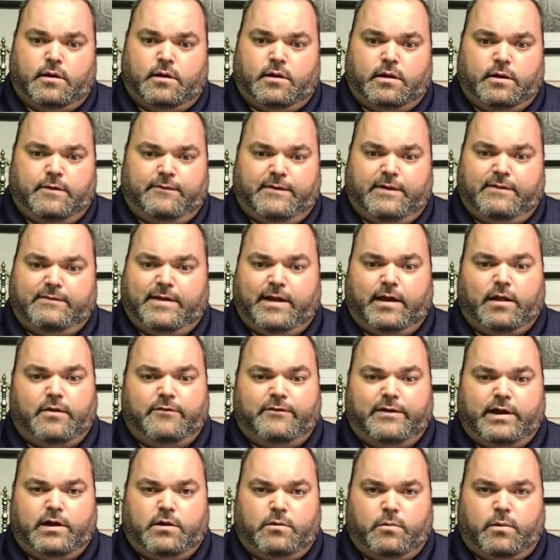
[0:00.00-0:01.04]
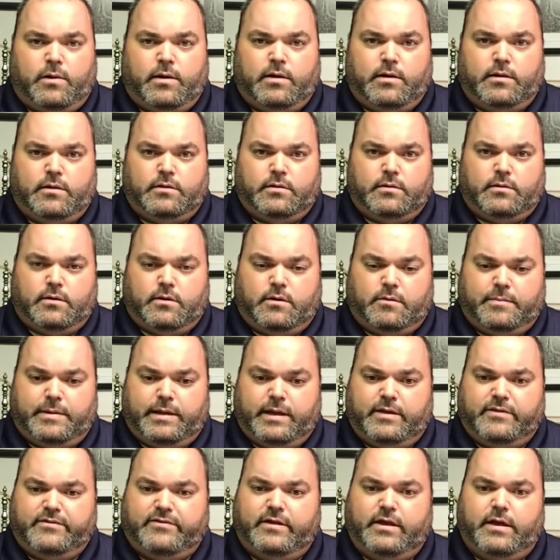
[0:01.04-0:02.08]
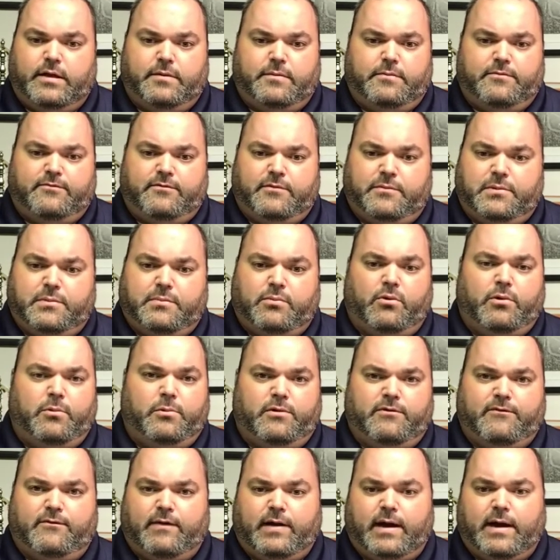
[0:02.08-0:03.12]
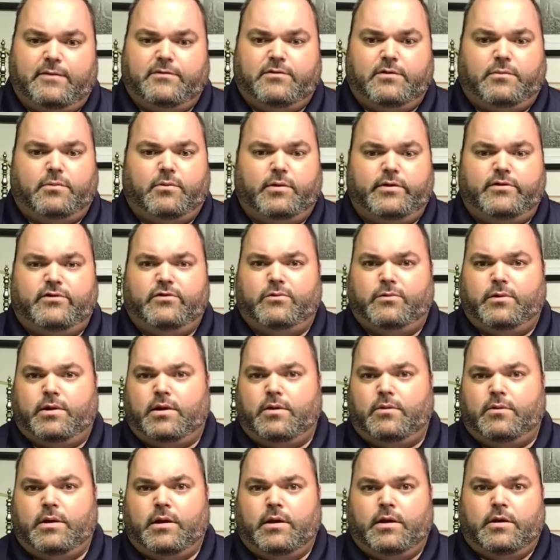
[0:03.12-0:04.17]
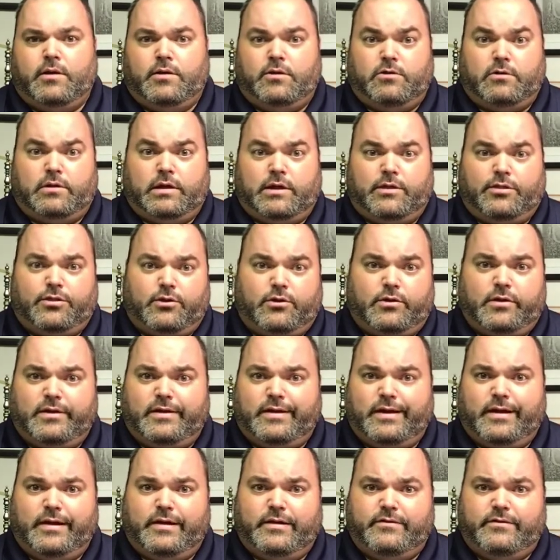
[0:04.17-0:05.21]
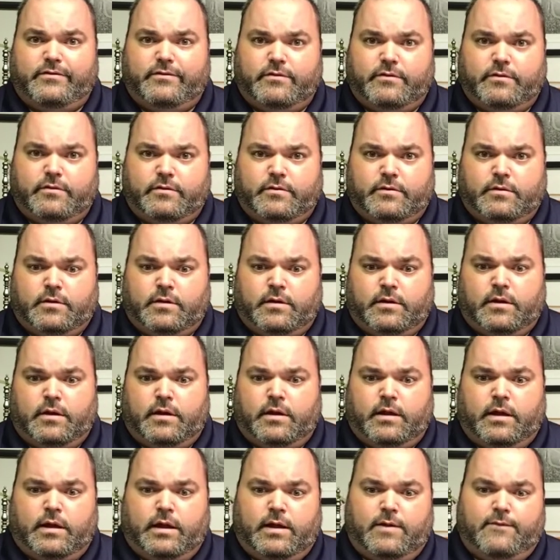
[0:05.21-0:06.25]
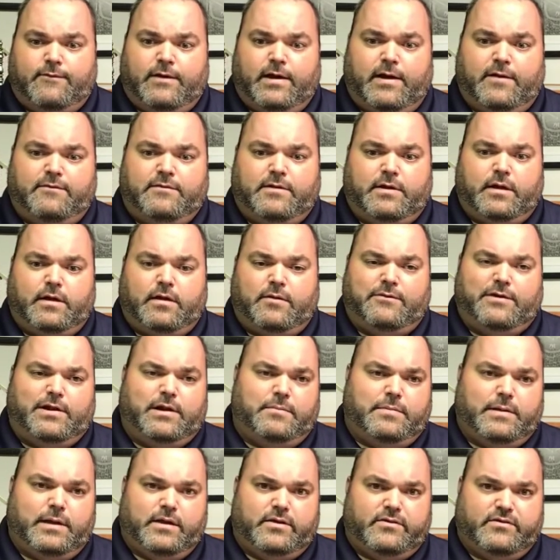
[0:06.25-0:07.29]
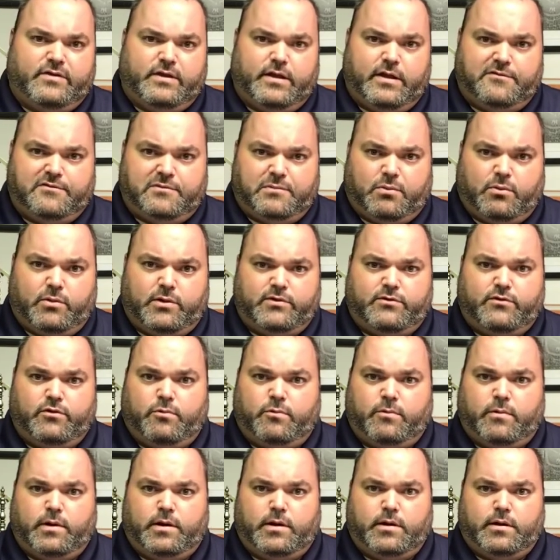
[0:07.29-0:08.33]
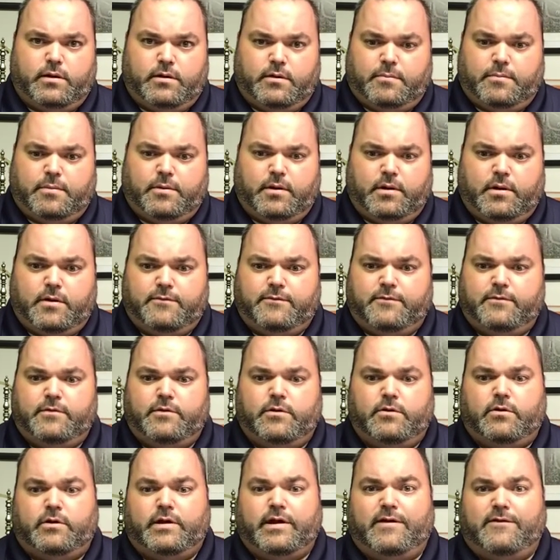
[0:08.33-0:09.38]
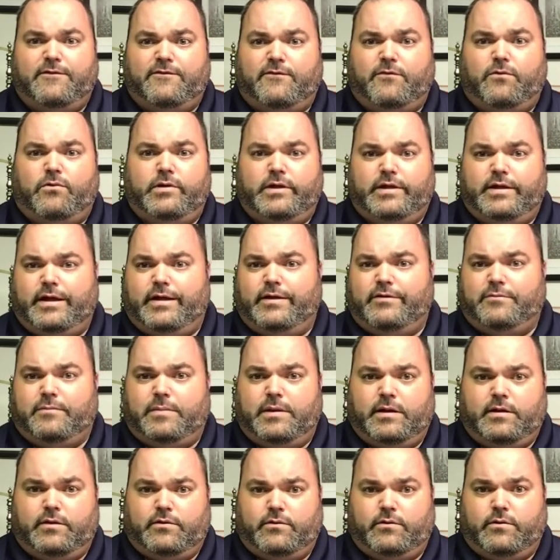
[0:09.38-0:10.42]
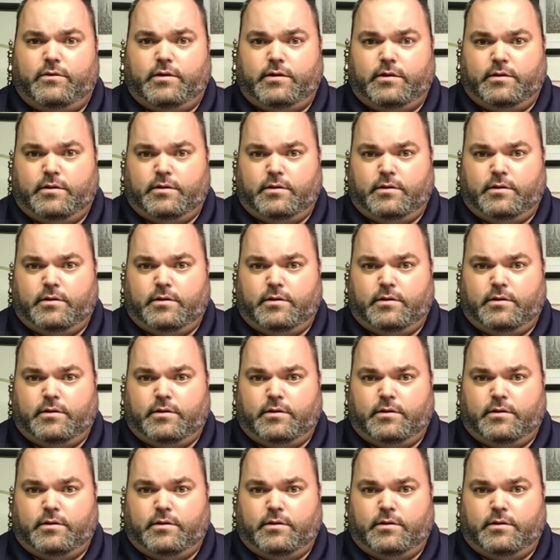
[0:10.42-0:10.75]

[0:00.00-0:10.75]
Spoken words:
And if you have the elevated one, or BAC from a 0.15 to a 0.20, you're looking at 30 days. And if you have the elevated BAC of a 0.21 and above, you're looking at 40 days mandatory.